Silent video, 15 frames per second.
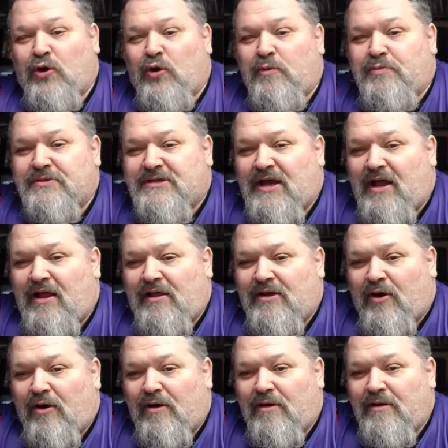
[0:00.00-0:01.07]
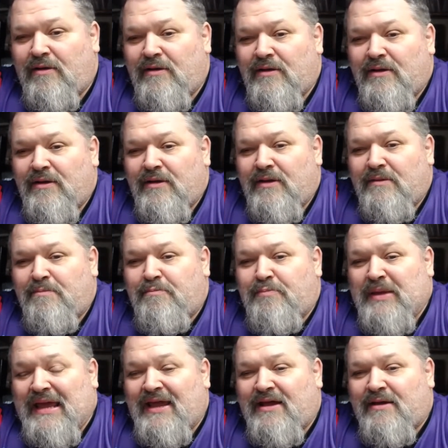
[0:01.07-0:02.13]
as hell in our
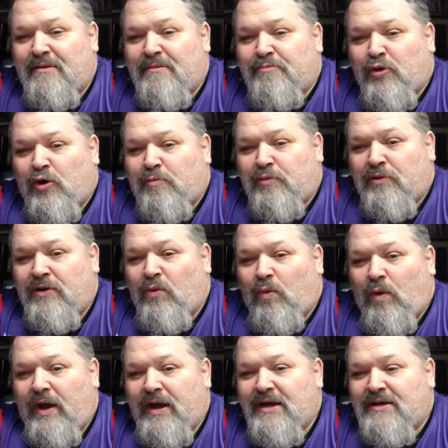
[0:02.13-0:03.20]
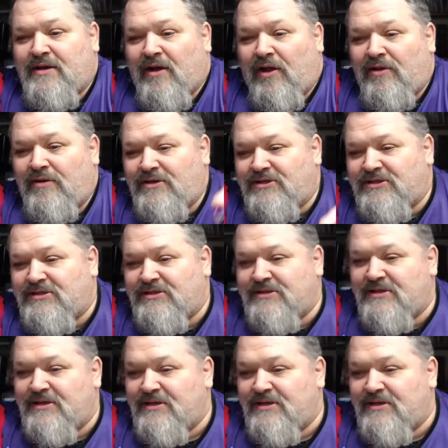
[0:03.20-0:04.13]
pink, purple, and white colors.